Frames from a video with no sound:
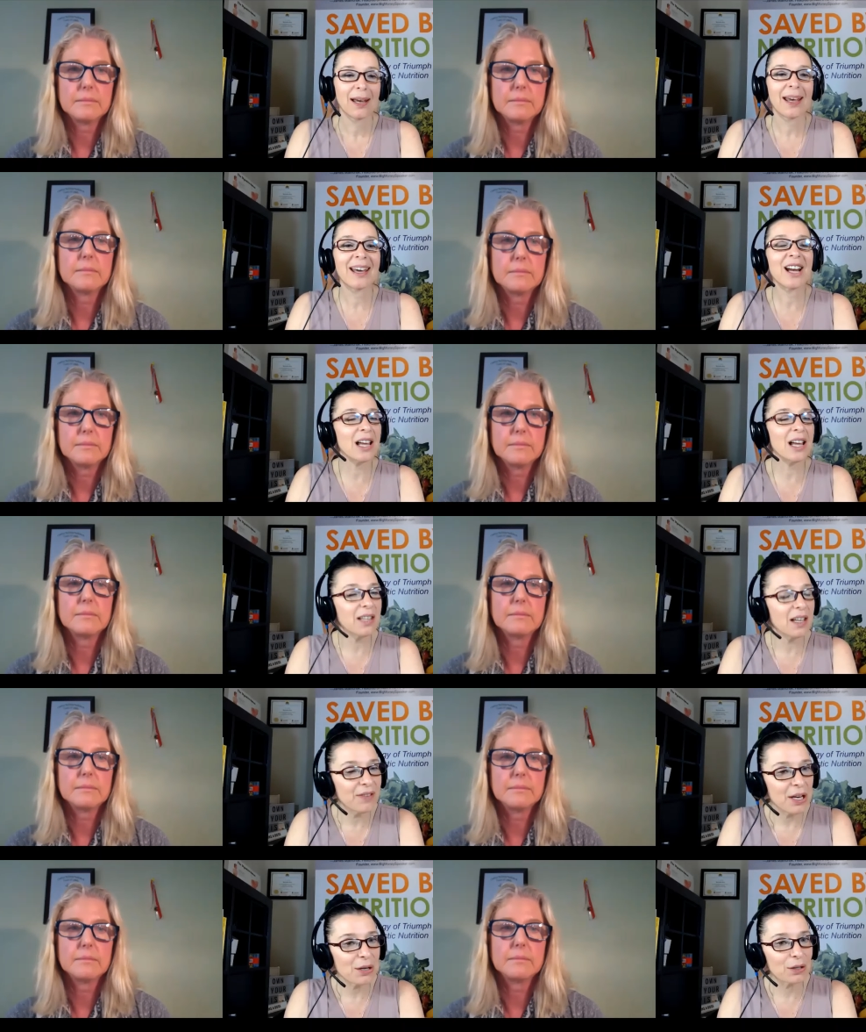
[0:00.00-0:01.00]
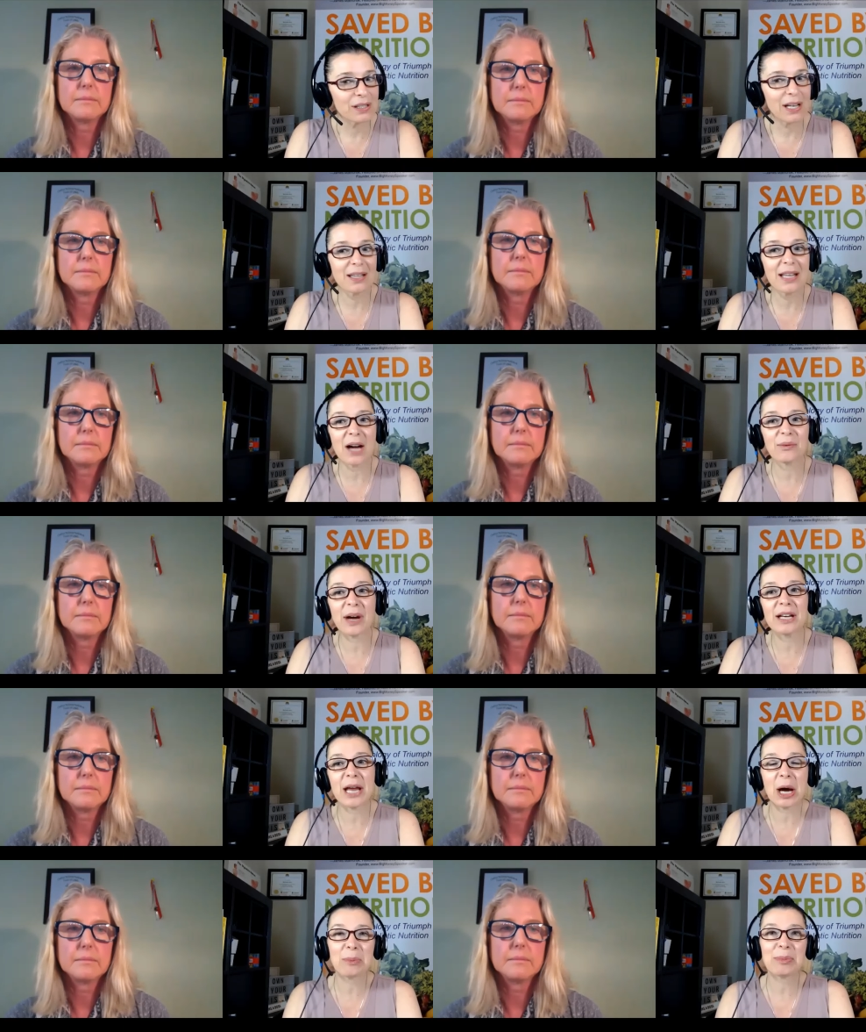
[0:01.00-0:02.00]
Speaker 1: and I love that you said that right
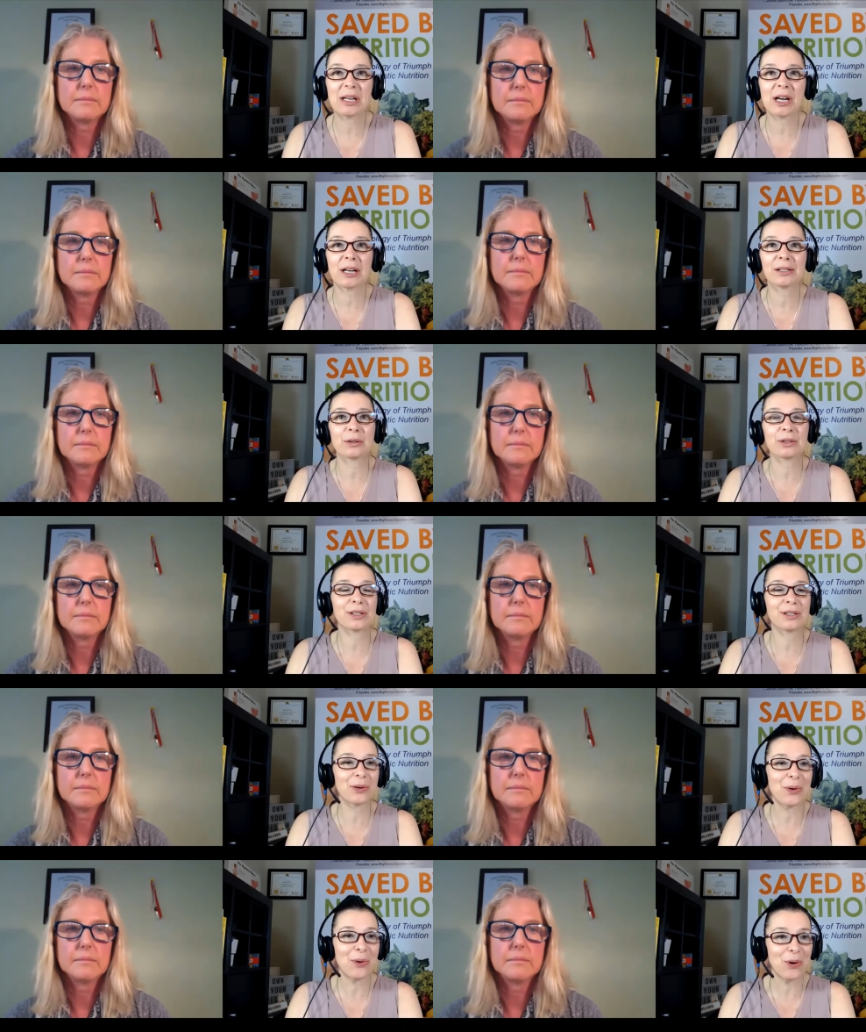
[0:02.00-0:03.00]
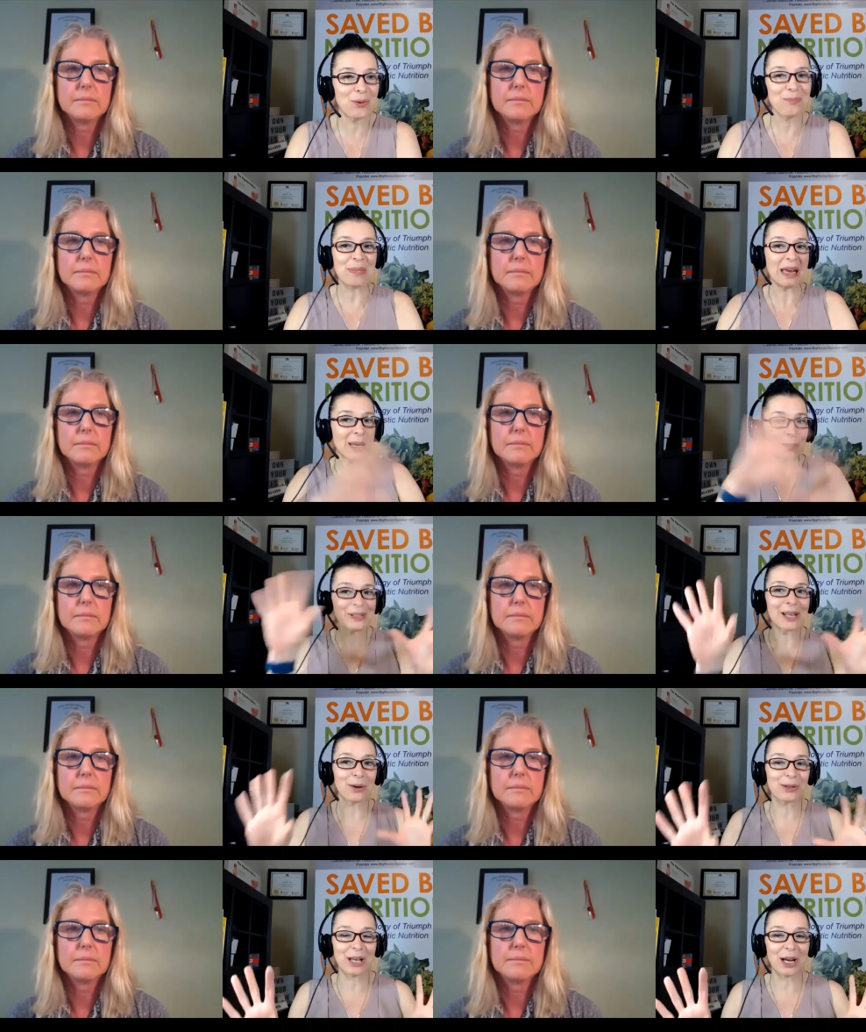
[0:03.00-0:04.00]
now because there's the whole memes
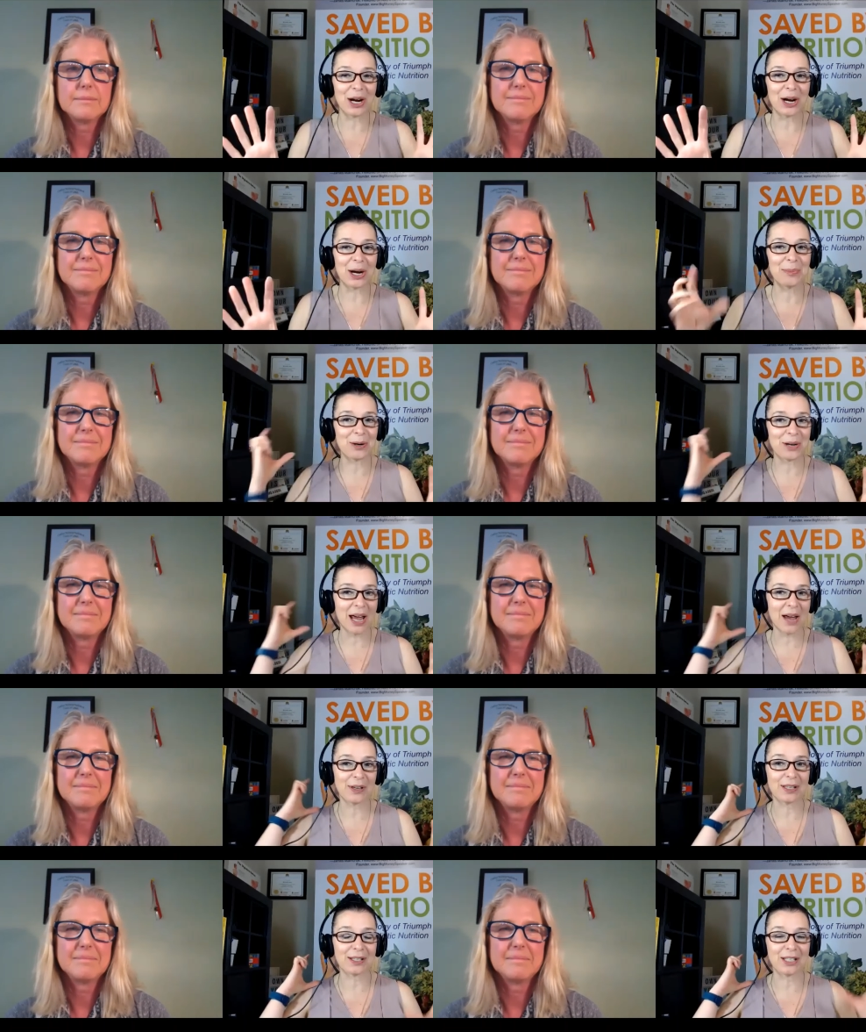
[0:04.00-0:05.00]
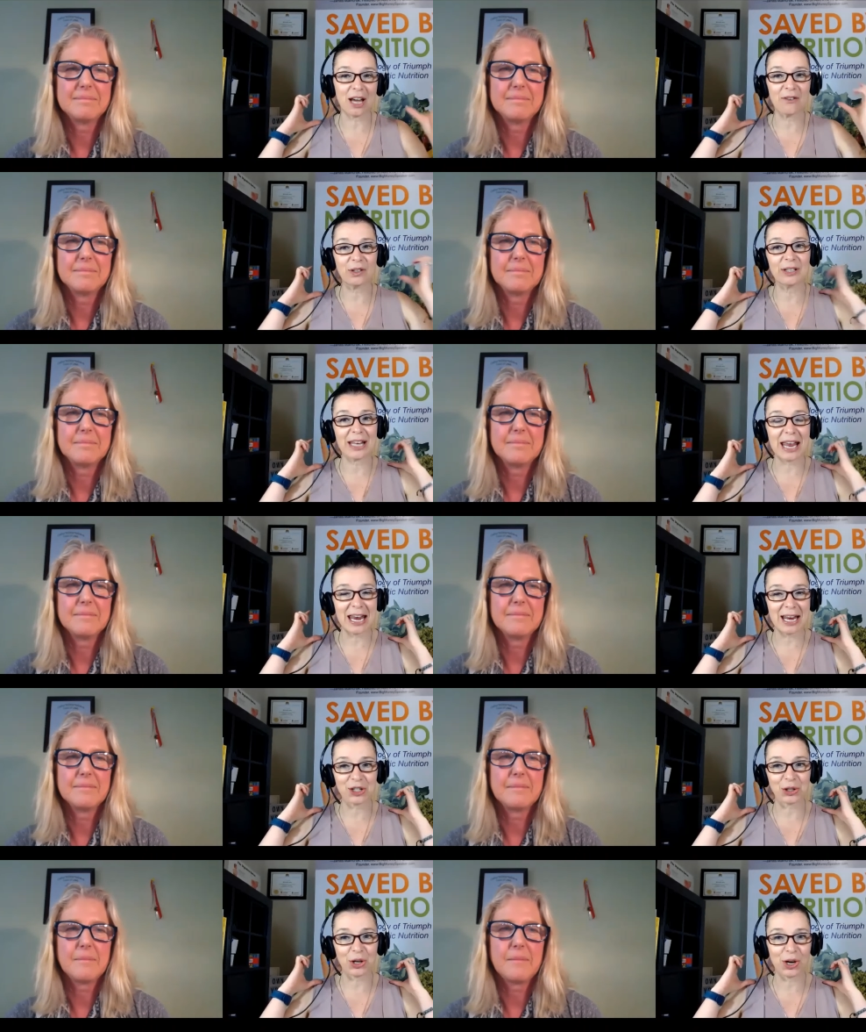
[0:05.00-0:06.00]
out there about having the devil and the
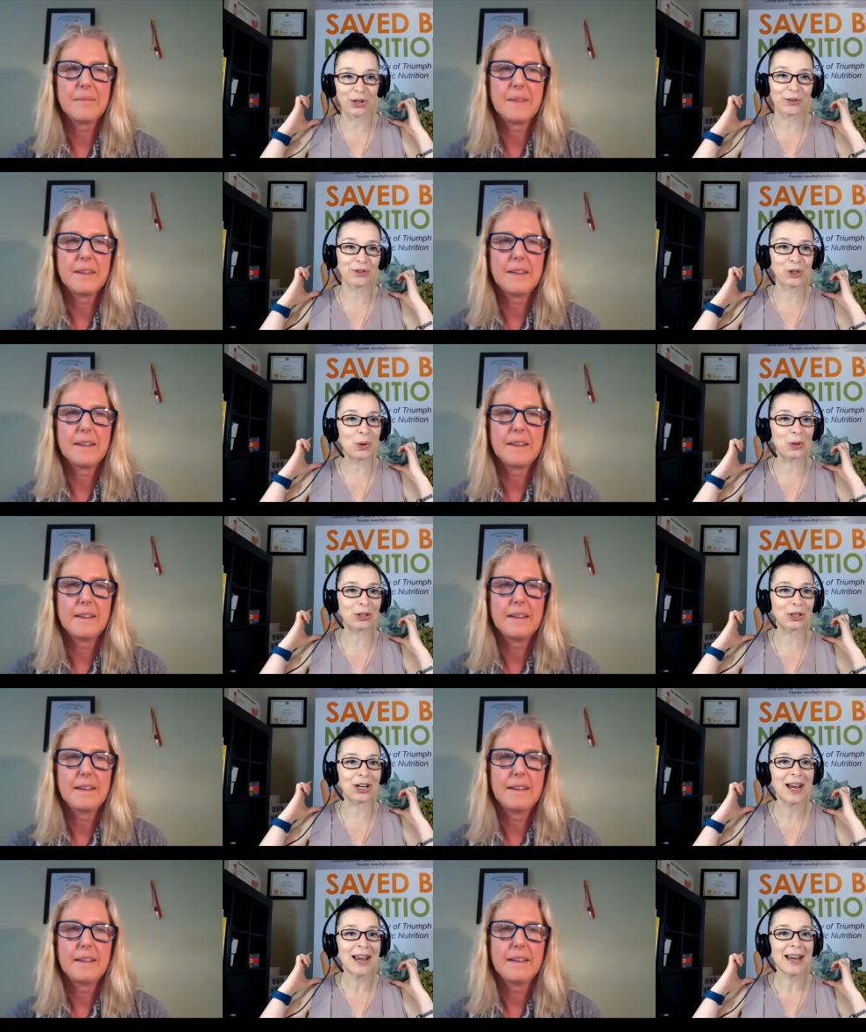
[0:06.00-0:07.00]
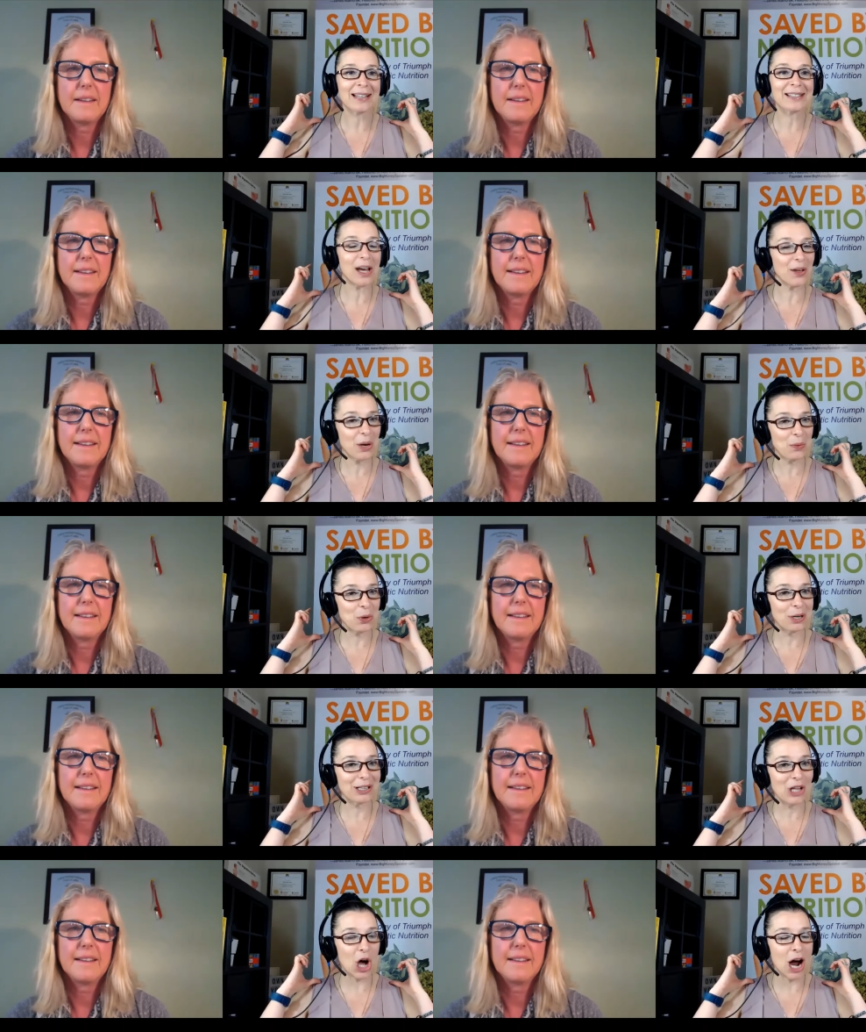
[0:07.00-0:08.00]
angel on the shoulder is now that we're
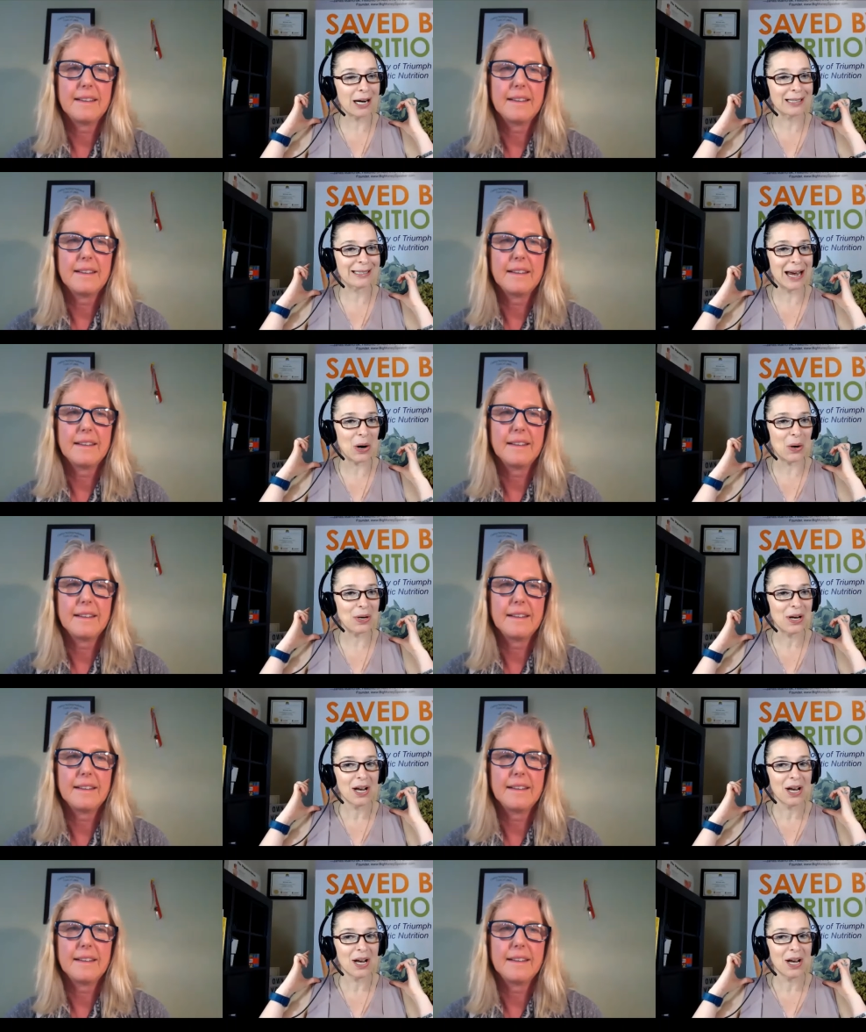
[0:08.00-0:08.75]
in lockdown.